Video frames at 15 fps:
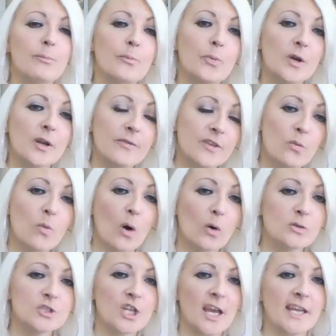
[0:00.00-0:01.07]
But if you
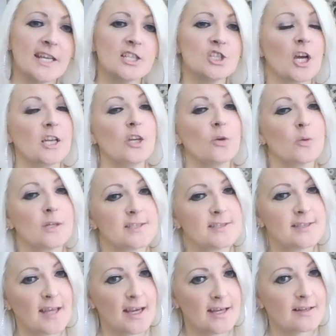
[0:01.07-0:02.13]
won't change and you want to
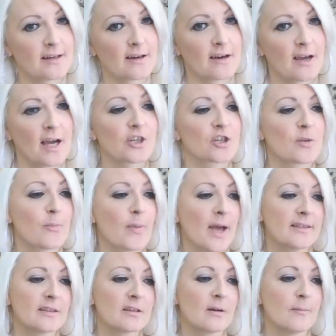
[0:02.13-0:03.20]
stay there and you're
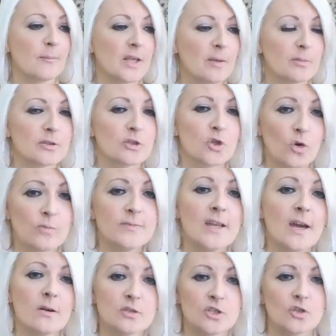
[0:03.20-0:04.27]
dependent on people to come
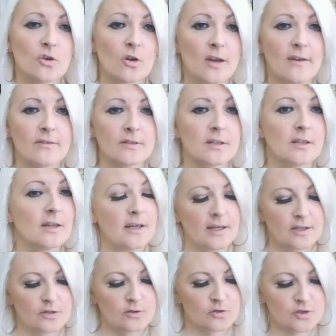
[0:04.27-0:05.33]
down to your level,
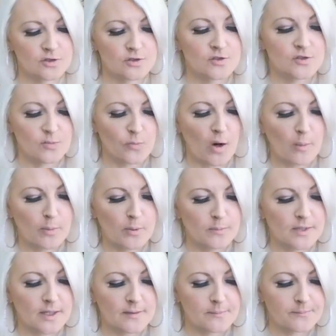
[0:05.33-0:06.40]
there's there's a problem
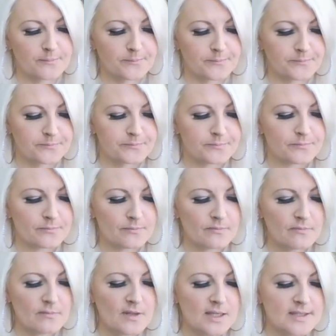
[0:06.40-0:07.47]
there.
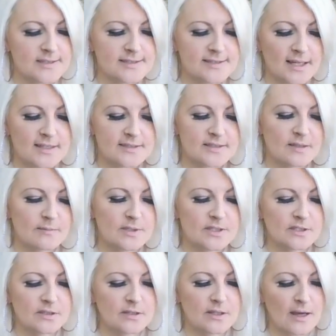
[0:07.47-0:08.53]
In 2
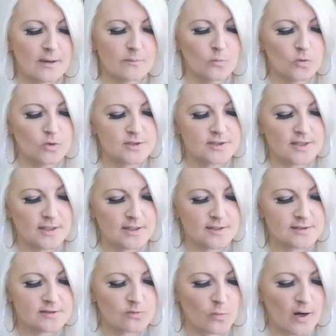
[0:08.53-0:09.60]
Timothy um, 1
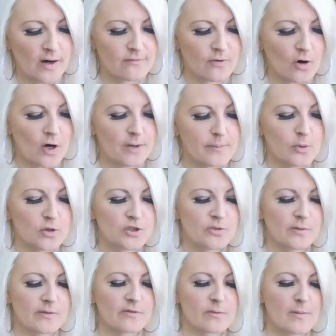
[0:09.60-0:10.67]
6, wherefore I put
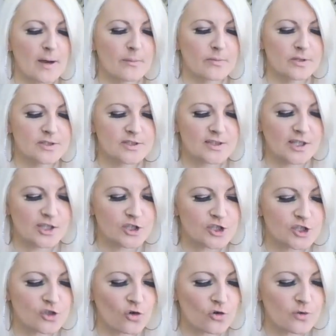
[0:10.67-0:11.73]
you in remembrance that you
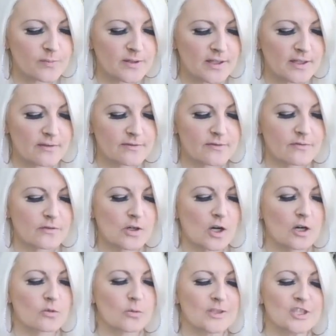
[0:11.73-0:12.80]
store up the gift of
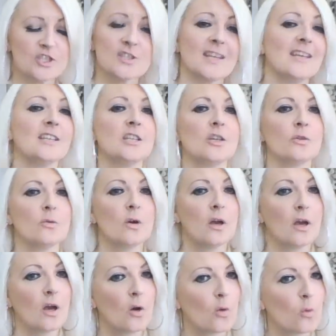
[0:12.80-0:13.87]
God which is in you.
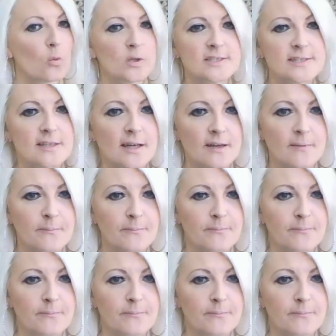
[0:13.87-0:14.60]
What's that?